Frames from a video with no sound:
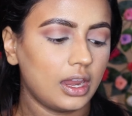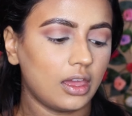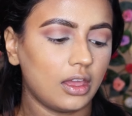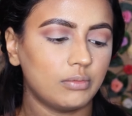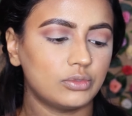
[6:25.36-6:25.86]

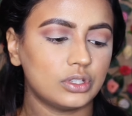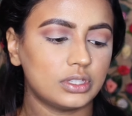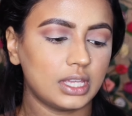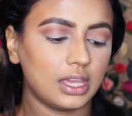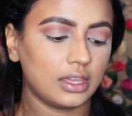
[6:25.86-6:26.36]
and I'm
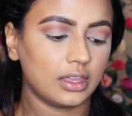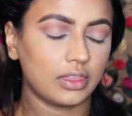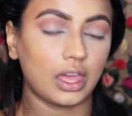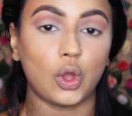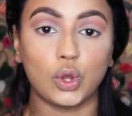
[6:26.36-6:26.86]
just
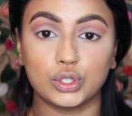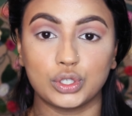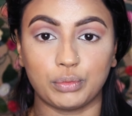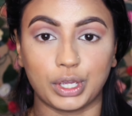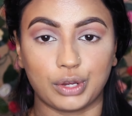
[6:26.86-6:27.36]
taking that
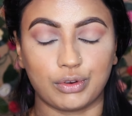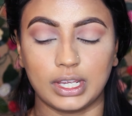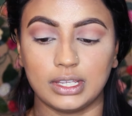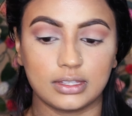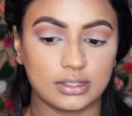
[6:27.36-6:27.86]
onto my
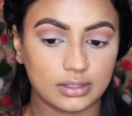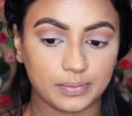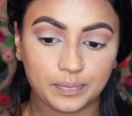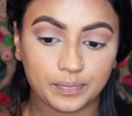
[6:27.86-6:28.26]
crease.